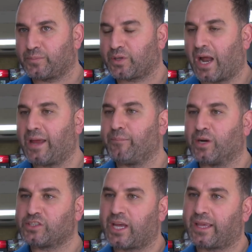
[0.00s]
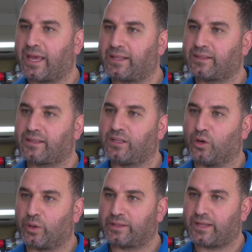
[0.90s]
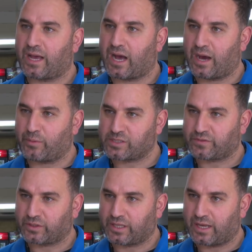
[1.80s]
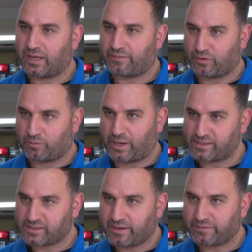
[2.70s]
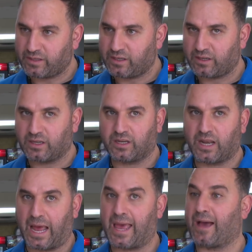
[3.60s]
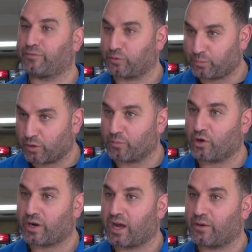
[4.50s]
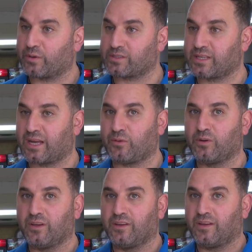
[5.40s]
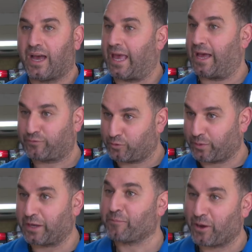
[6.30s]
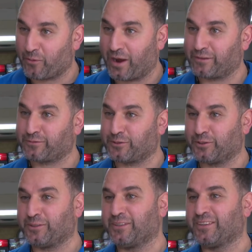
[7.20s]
try much I can lower the hours for the for my staff here, and I have to put more hours now. I have to bring my wife too.